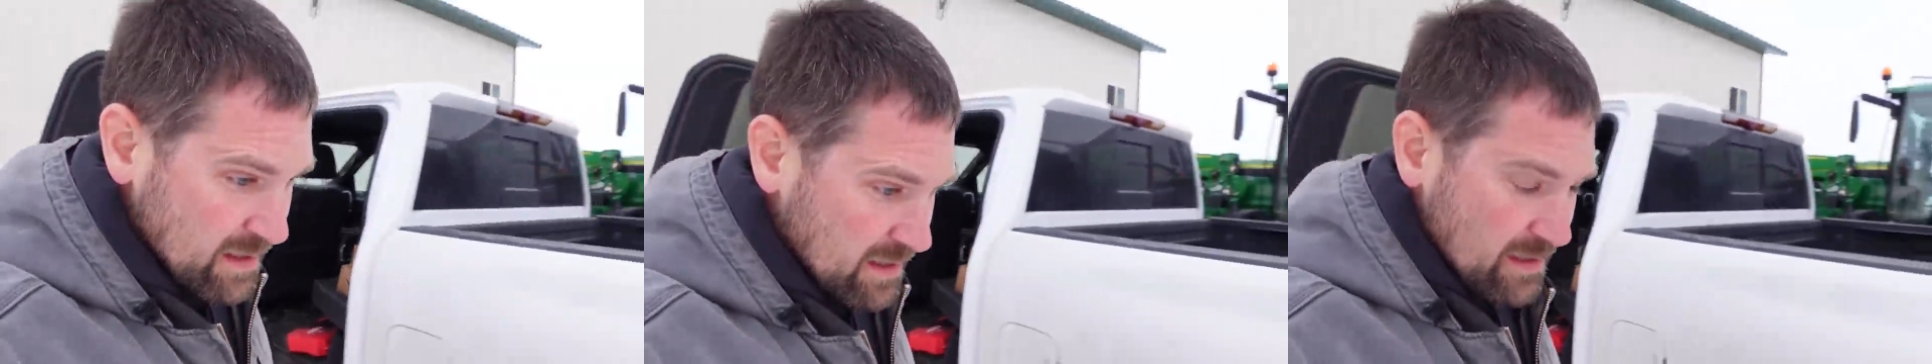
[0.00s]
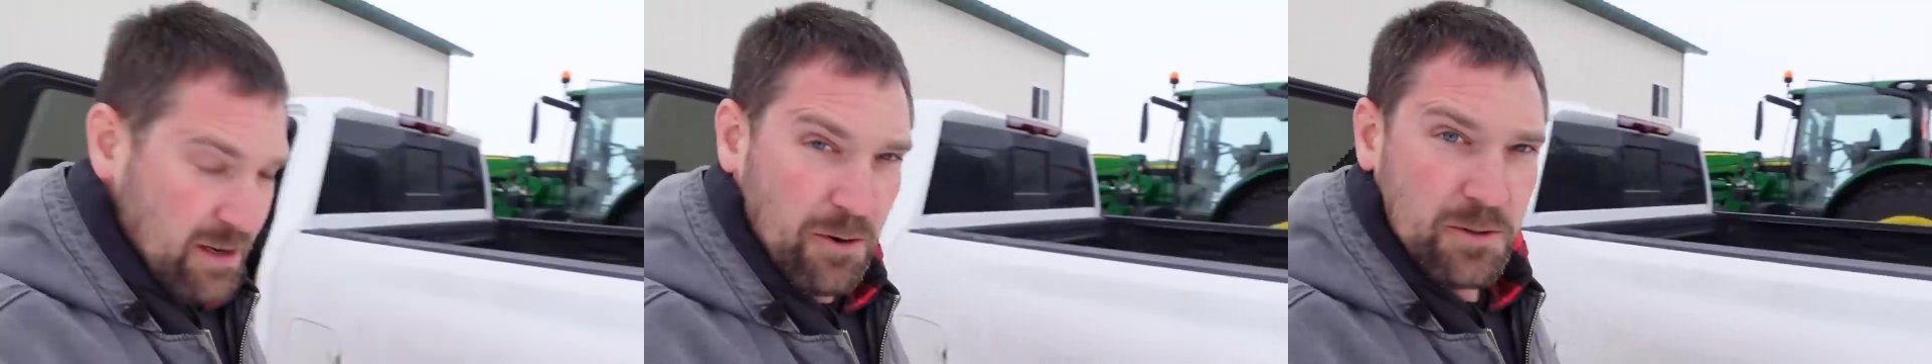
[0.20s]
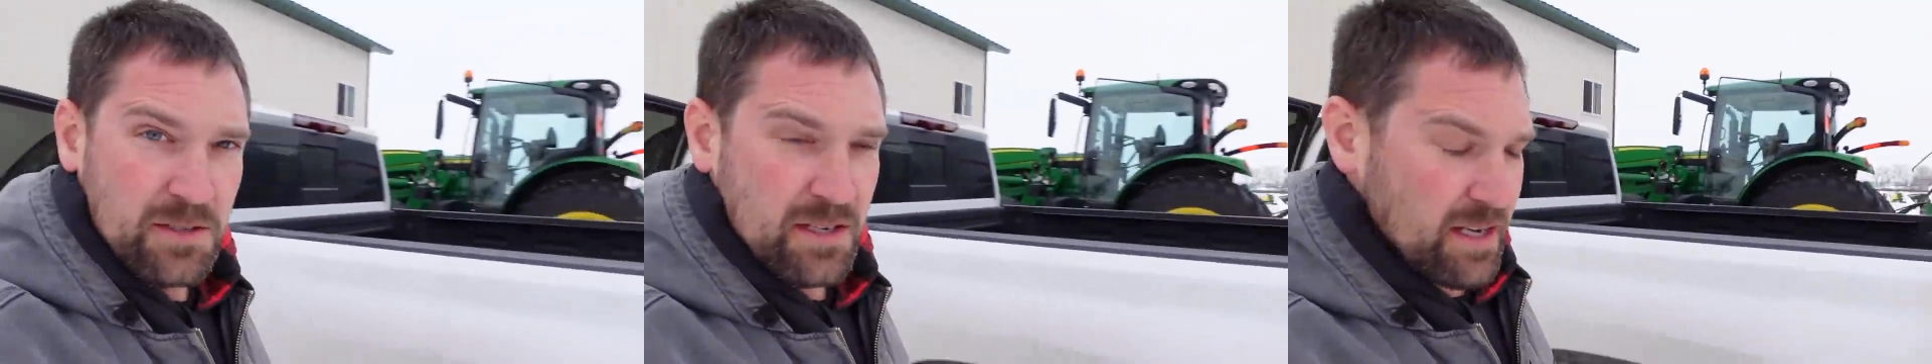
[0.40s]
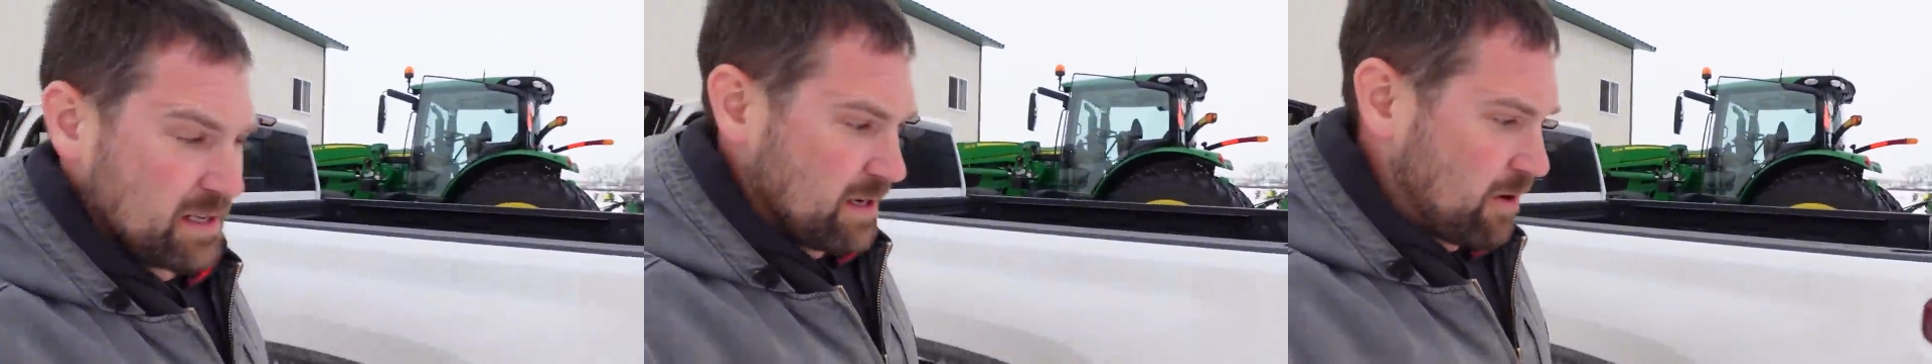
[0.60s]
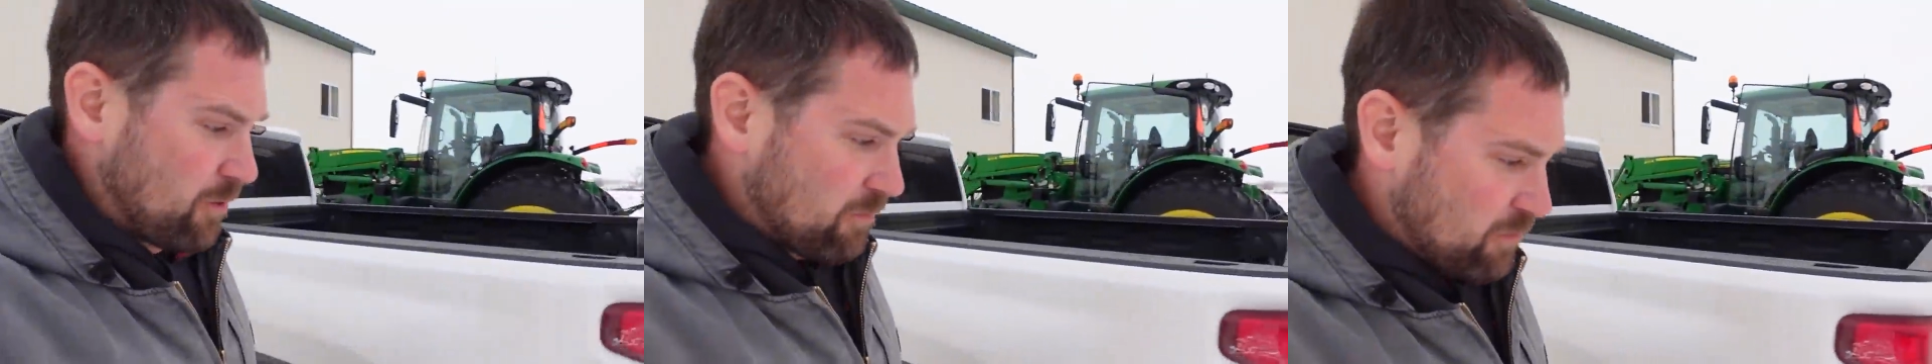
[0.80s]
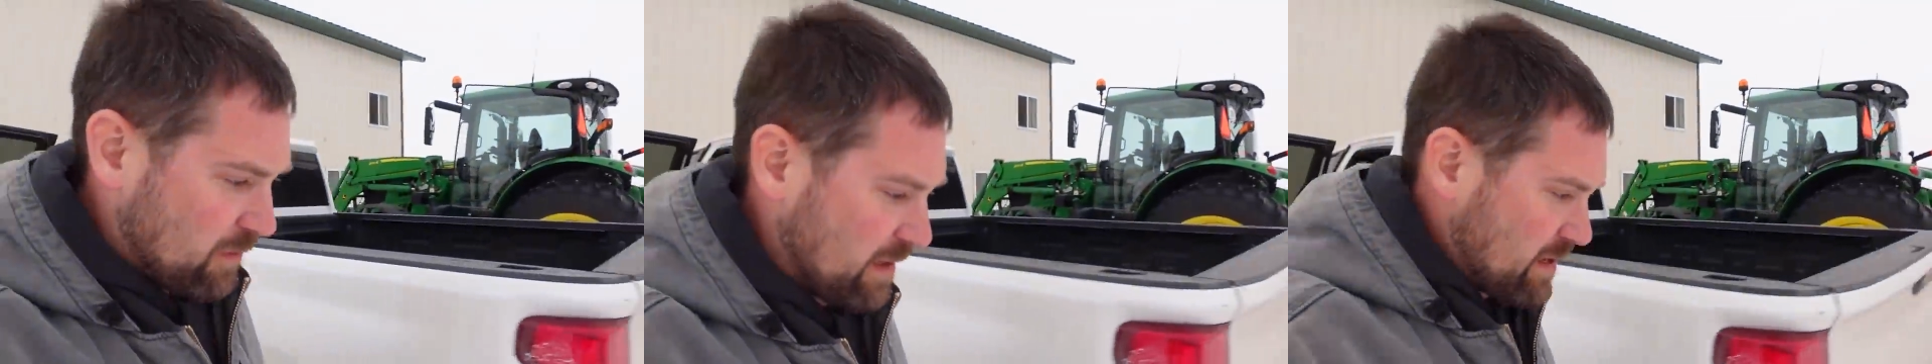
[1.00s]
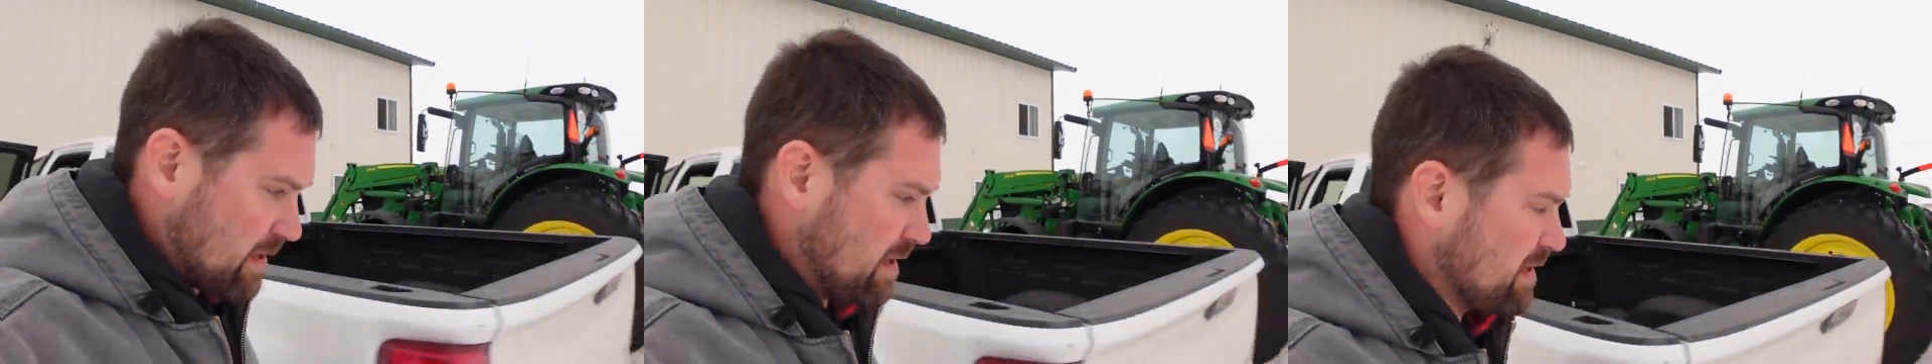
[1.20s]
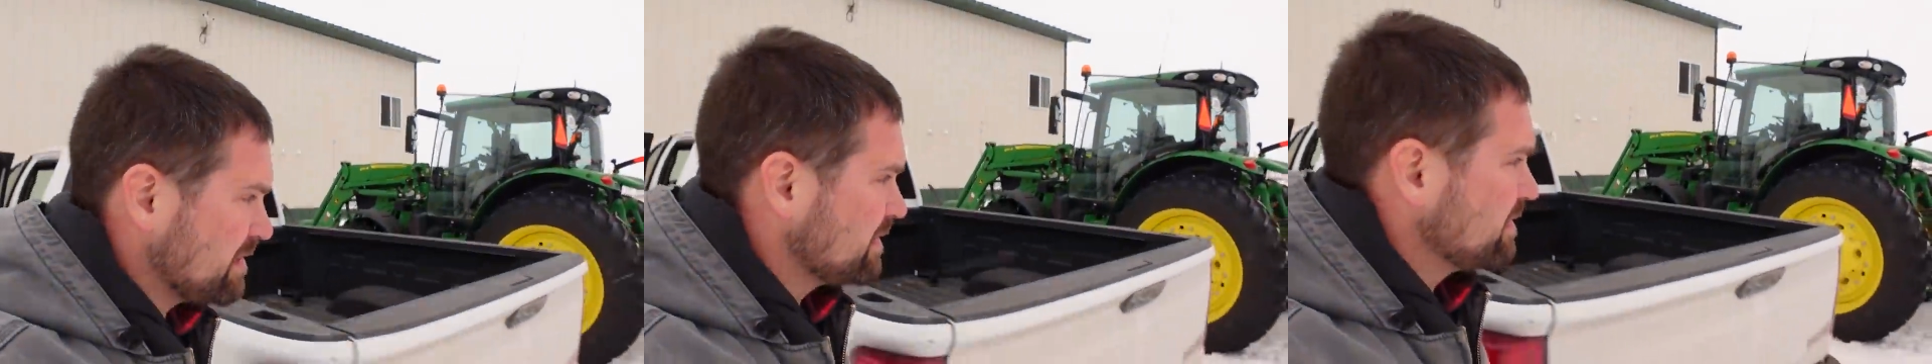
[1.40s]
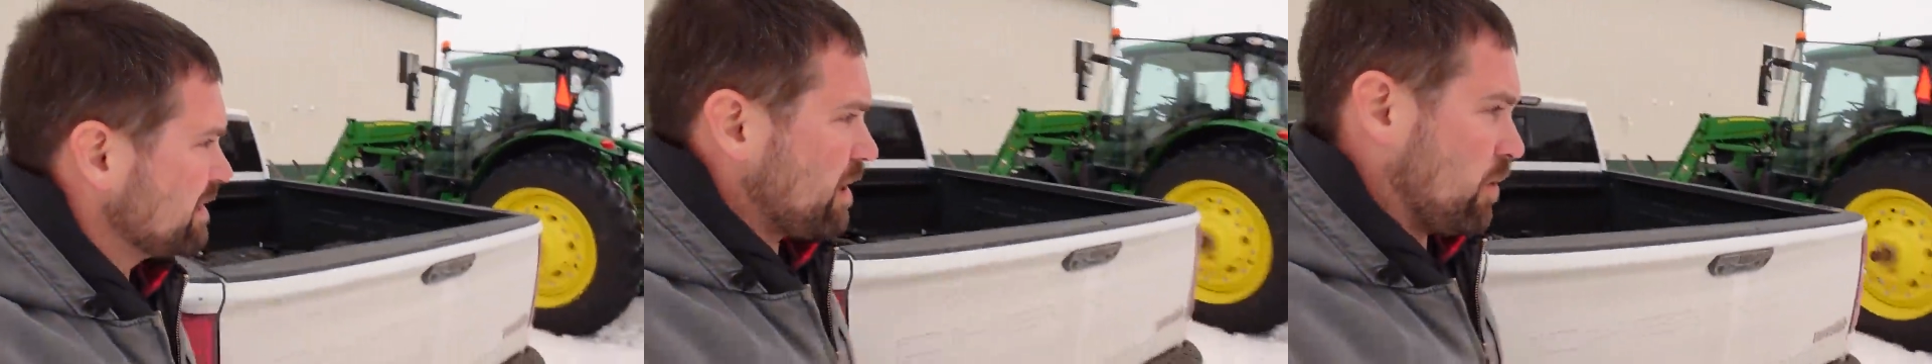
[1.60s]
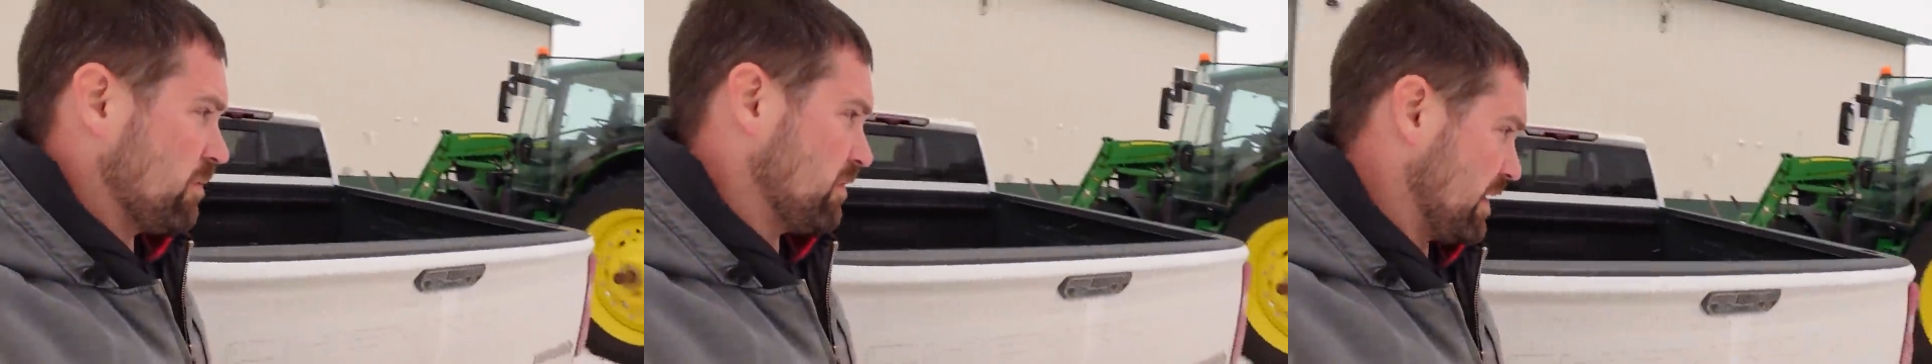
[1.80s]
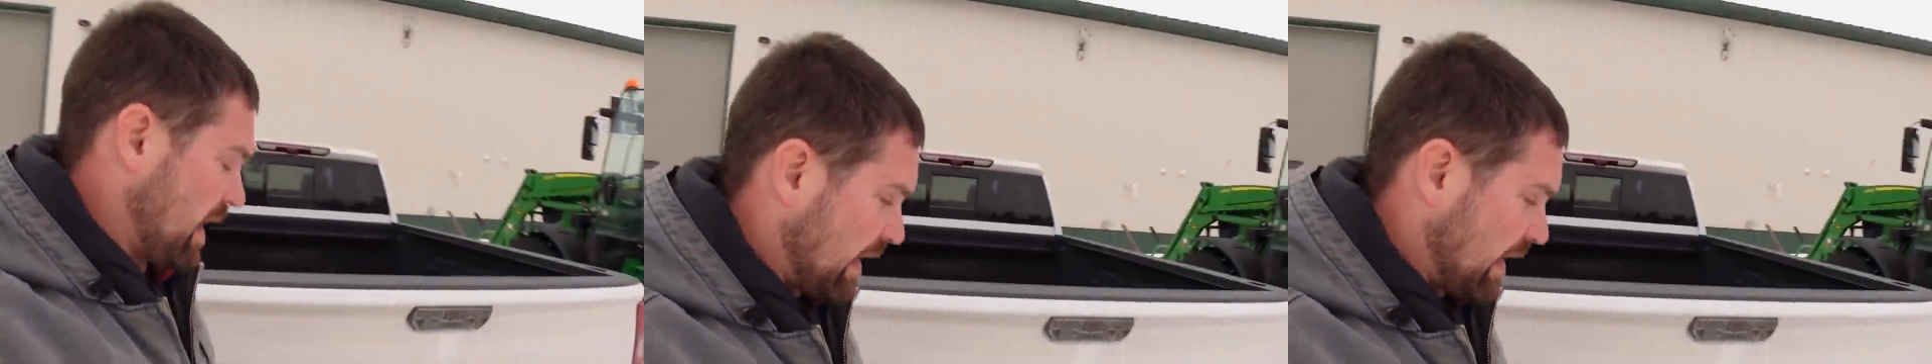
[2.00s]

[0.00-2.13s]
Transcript: and go see, hopefully, Hopefully